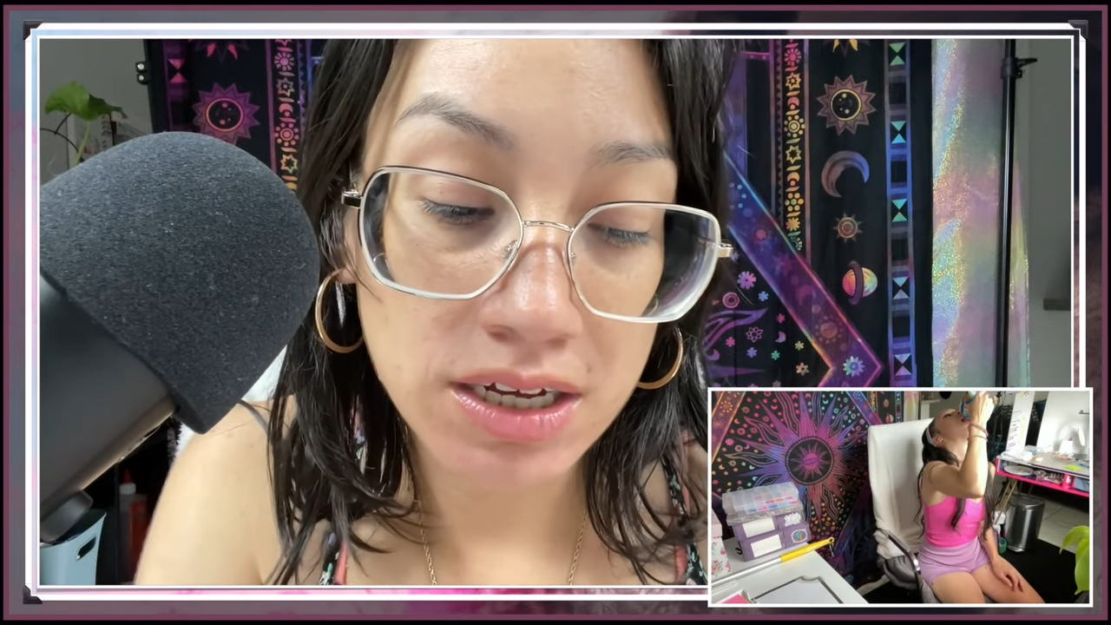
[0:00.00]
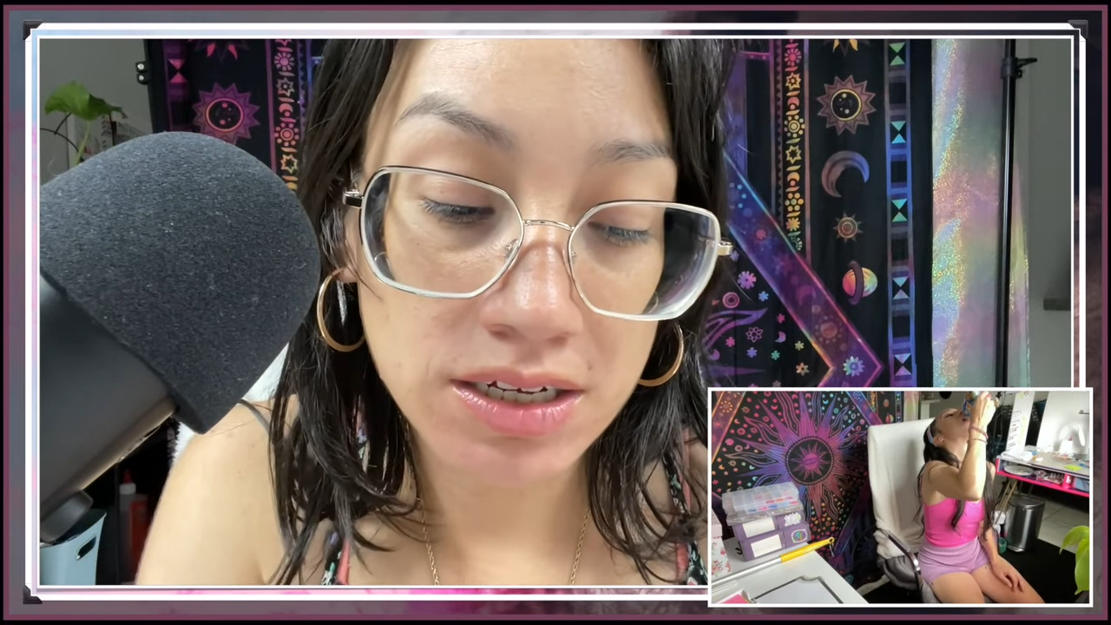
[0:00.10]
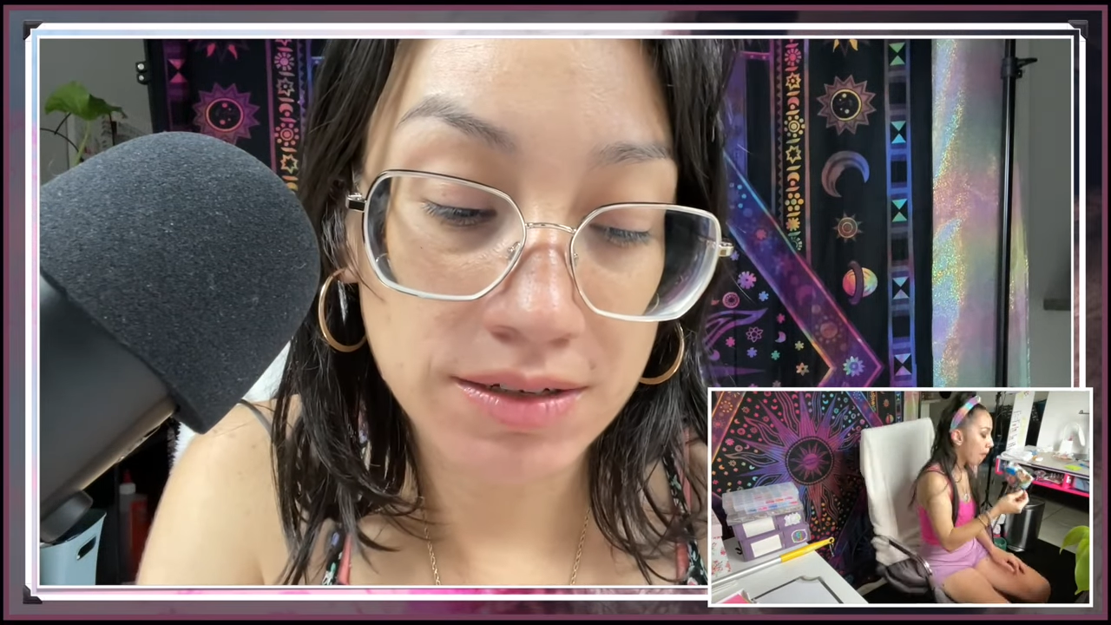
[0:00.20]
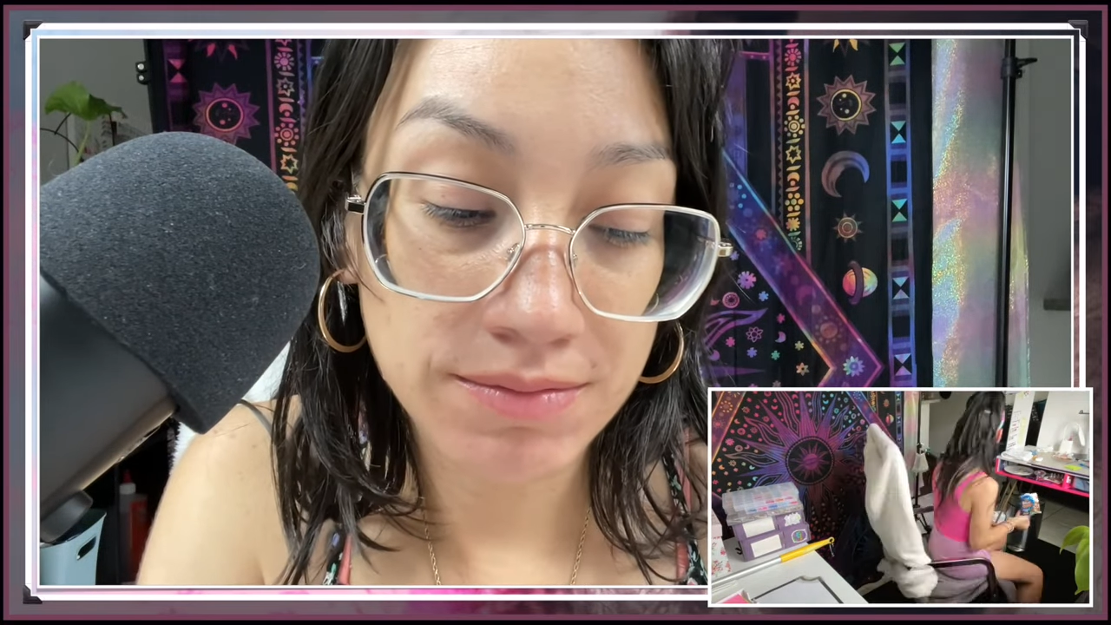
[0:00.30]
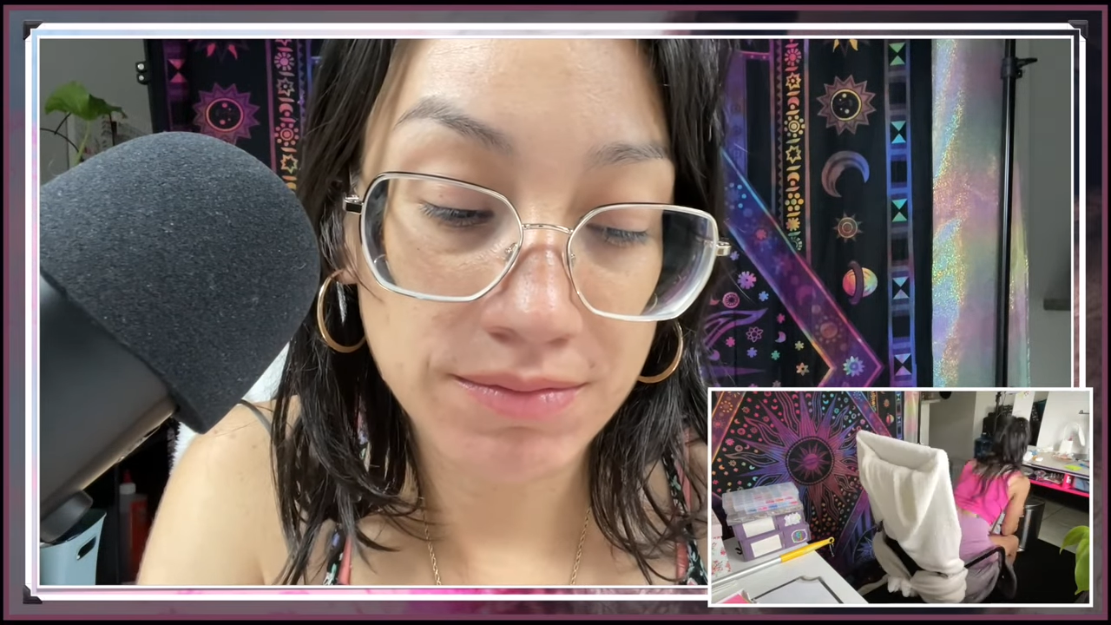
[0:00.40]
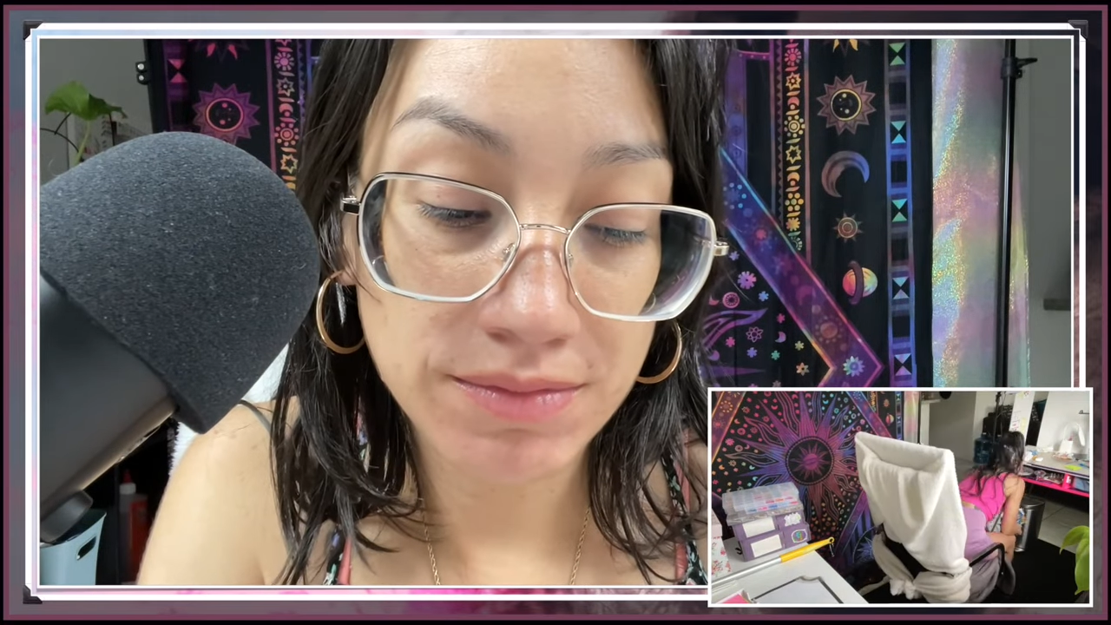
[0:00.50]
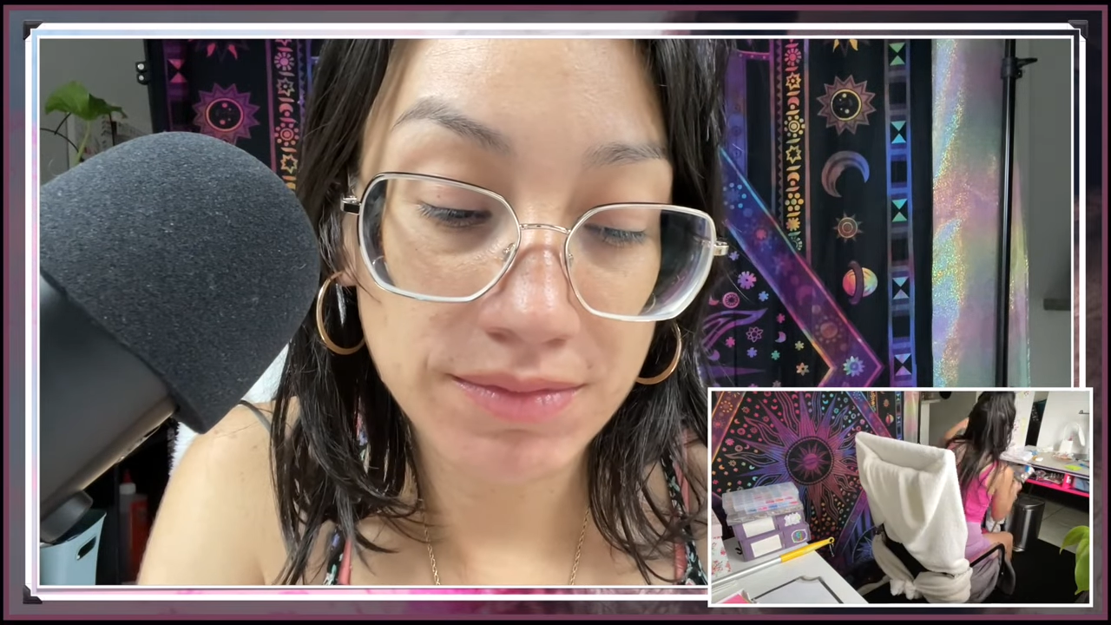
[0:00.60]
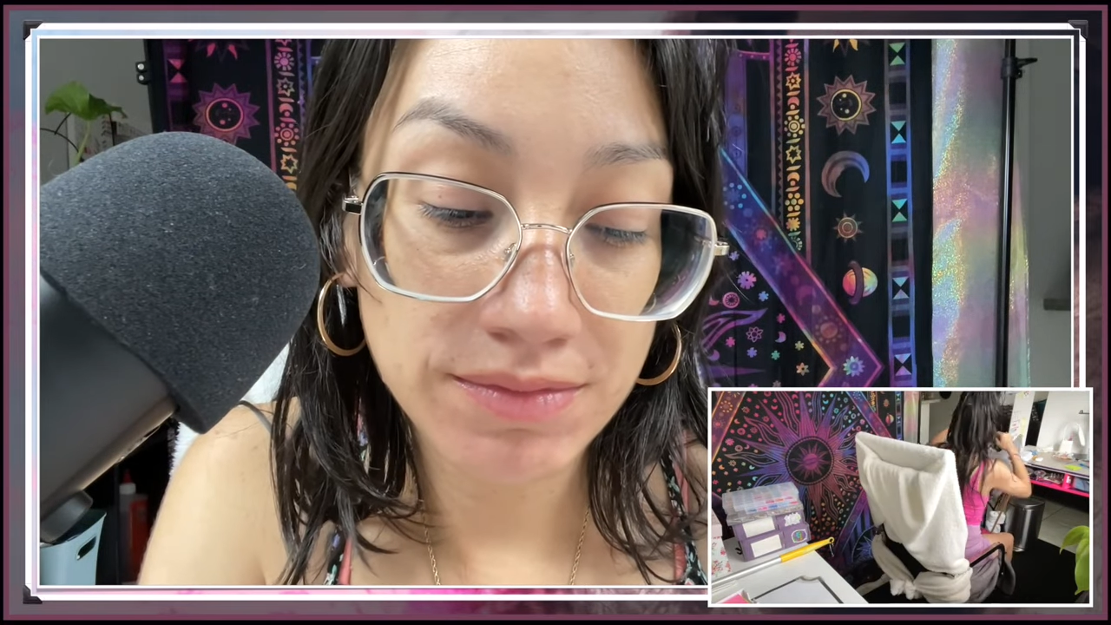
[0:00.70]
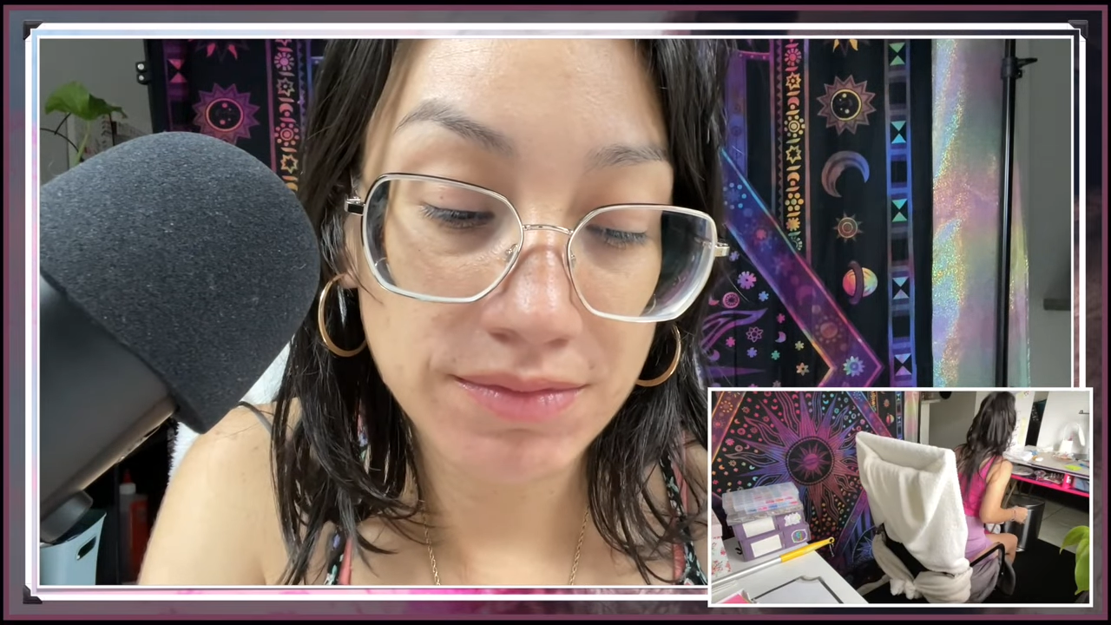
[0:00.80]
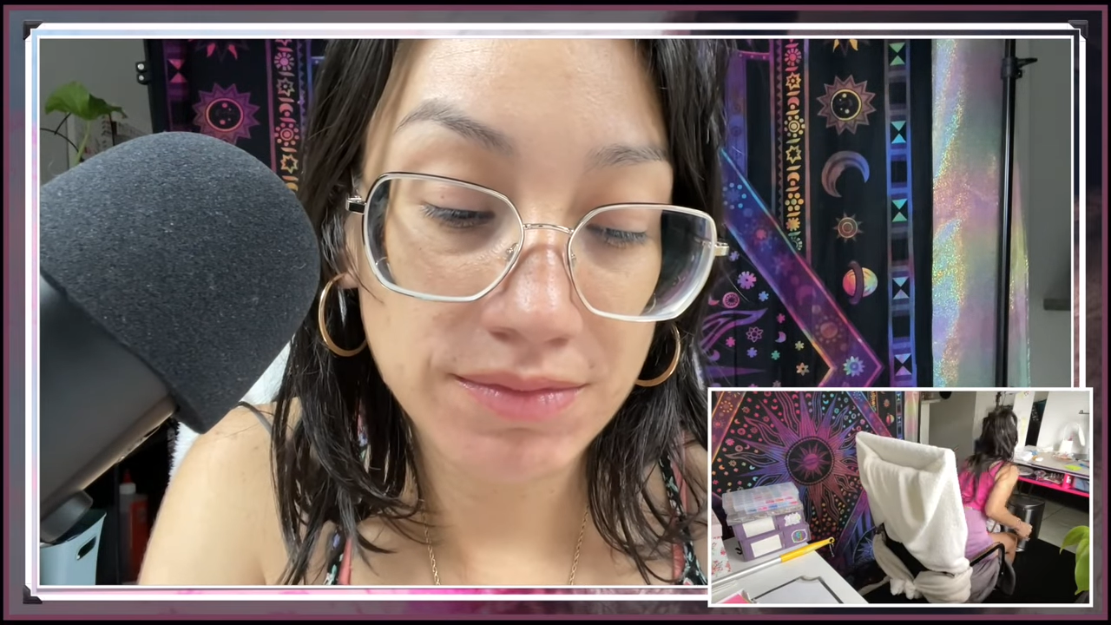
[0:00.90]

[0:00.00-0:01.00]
um,